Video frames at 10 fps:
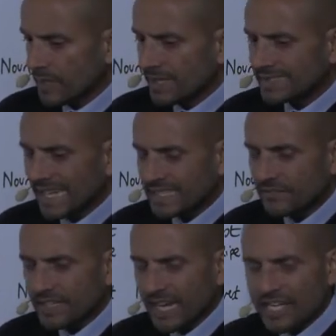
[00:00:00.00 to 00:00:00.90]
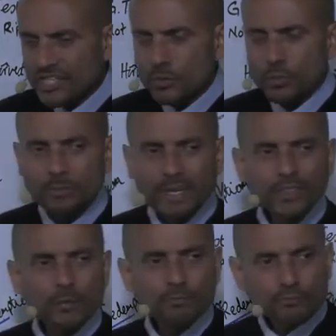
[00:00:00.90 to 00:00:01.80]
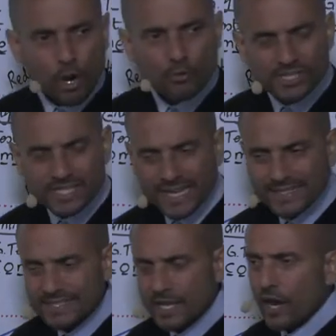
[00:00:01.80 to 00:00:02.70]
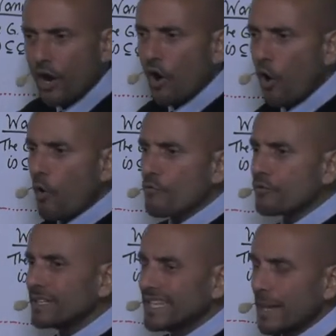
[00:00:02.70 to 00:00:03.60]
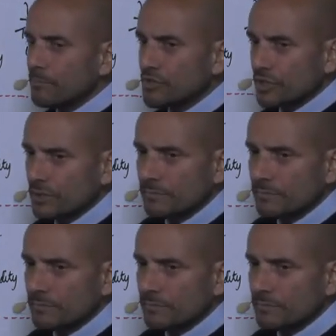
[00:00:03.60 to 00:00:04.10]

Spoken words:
Sanctification would be the process of redemption.